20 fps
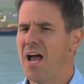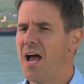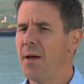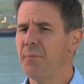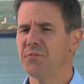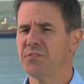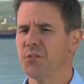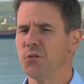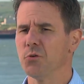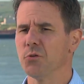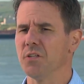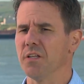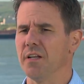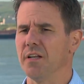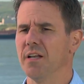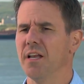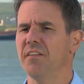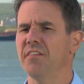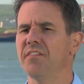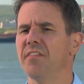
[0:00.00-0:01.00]
Absolutely.
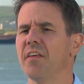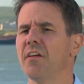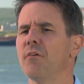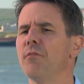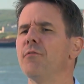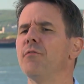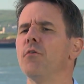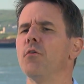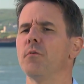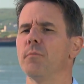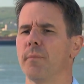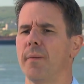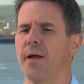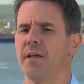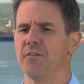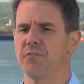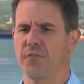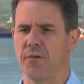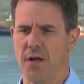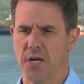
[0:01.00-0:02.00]
Let's think of food
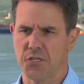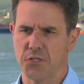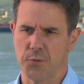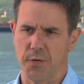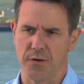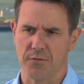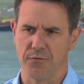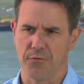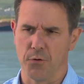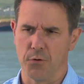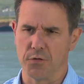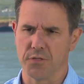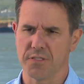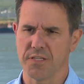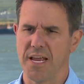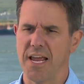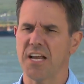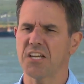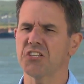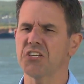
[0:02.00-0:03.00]
manufacturing first.
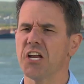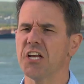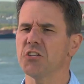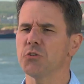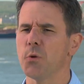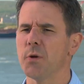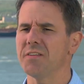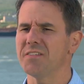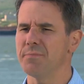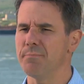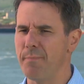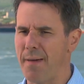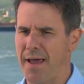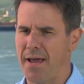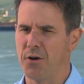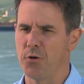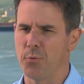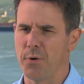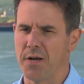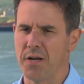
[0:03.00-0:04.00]
Exchange rates
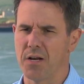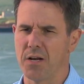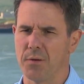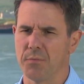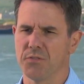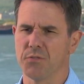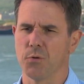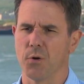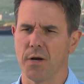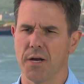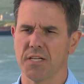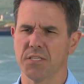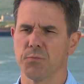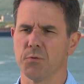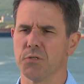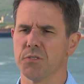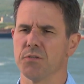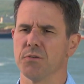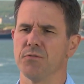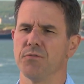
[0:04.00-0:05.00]
matter when it comes to our
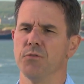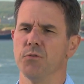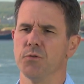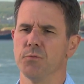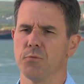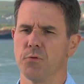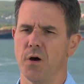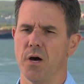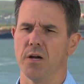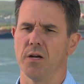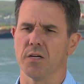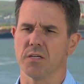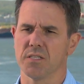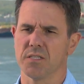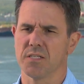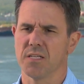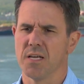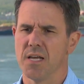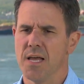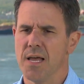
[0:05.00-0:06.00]
exports of food
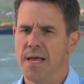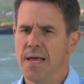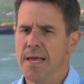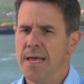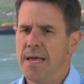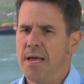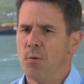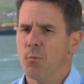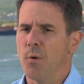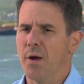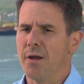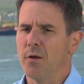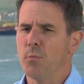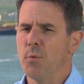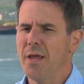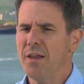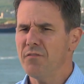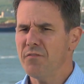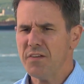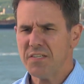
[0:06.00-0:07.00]
products. When
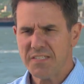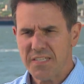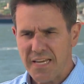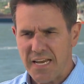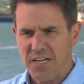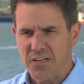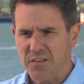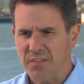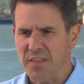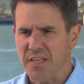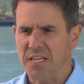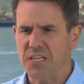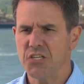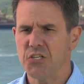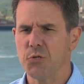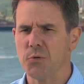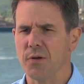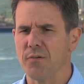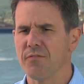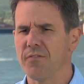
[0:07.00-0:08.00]
we investigated the
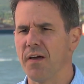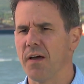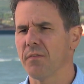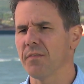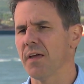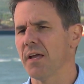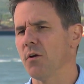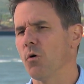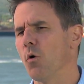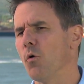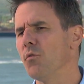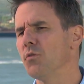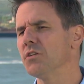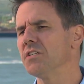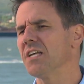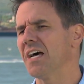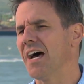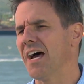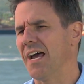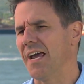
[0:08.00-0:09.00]
issue and found that over
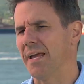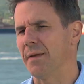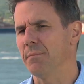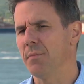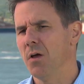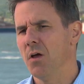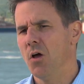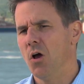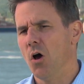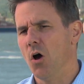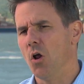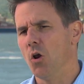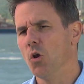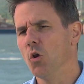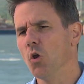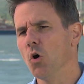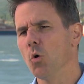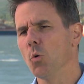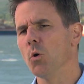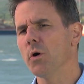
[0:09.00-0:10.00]
time, a
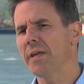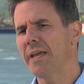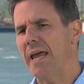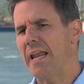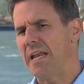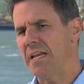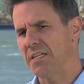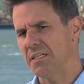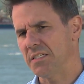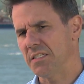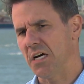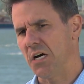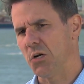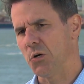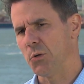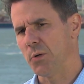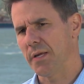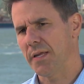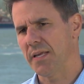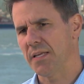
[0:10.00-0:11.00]
lower Canadian
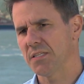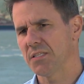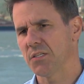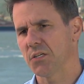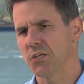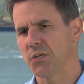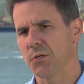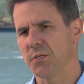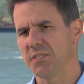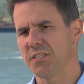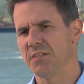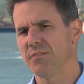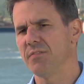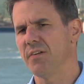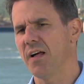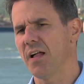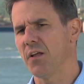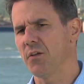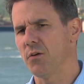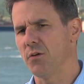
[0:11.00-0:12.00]
dollar against the currency
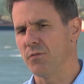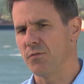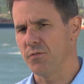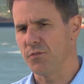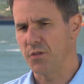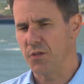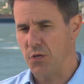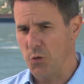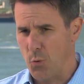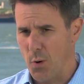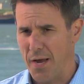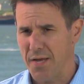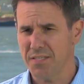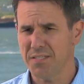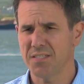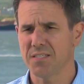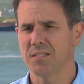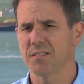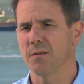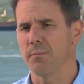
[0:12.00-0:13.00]
value of the
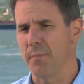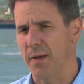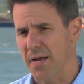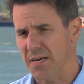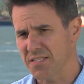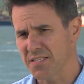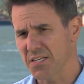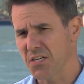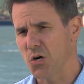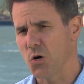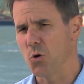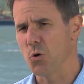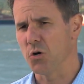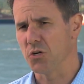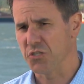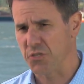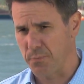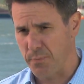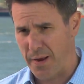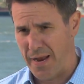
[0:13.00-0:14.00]
US, Mexico,
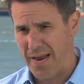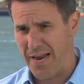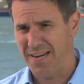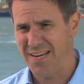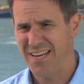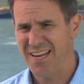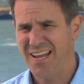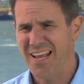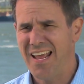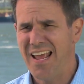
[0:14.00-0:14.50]
or Japan